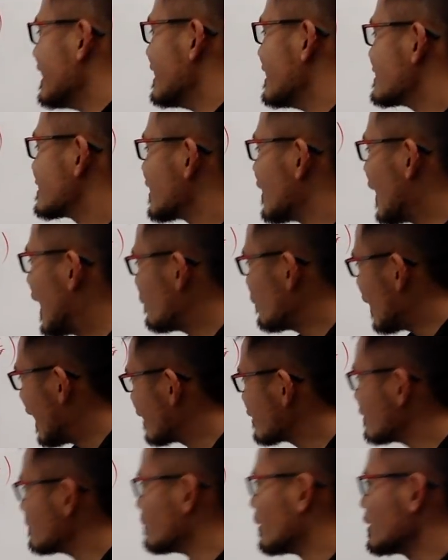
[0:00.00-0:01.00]
So I will
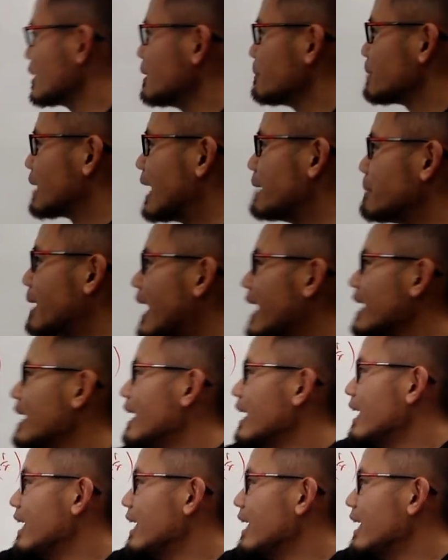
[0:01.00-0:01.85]
have to multiply by